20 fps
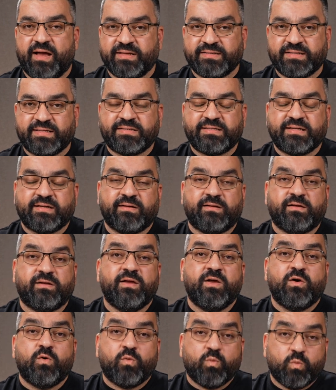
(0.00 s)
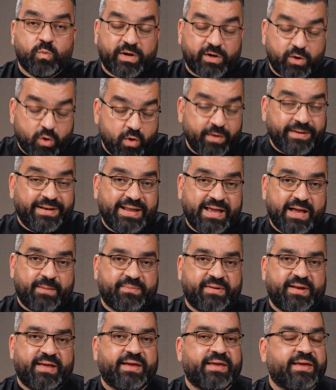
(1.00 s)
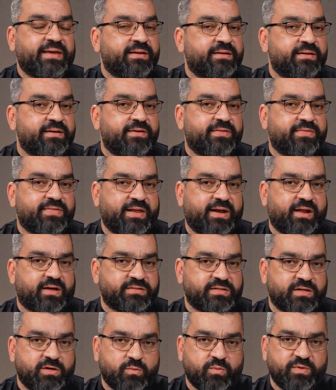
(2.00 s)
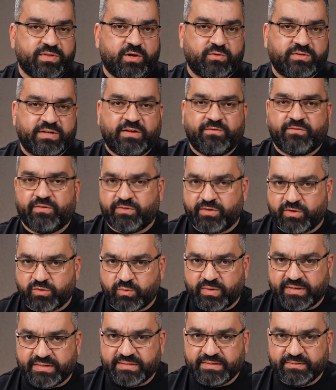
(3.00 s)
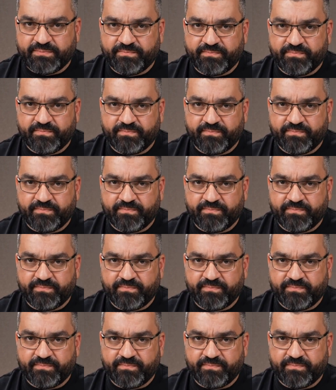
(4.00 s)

identical when only applying the L U T without any further tweaks.